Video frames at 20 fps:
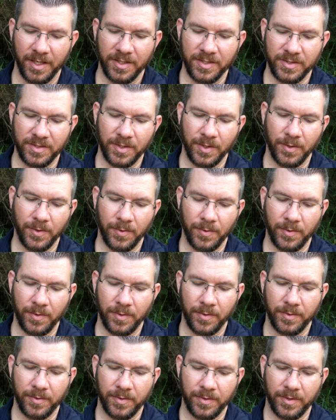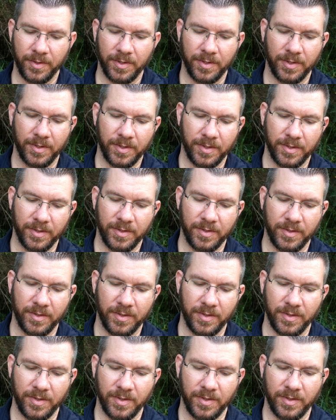So
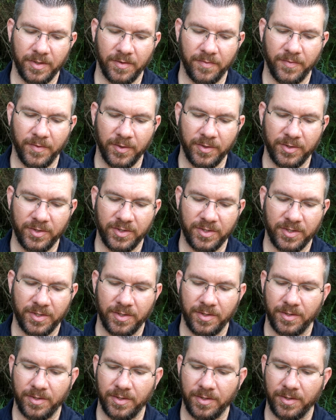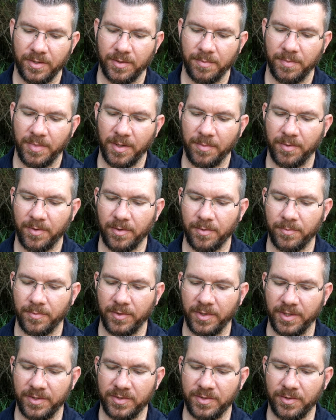the first pepper I'm
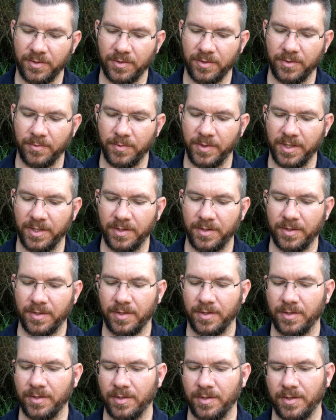going to get started with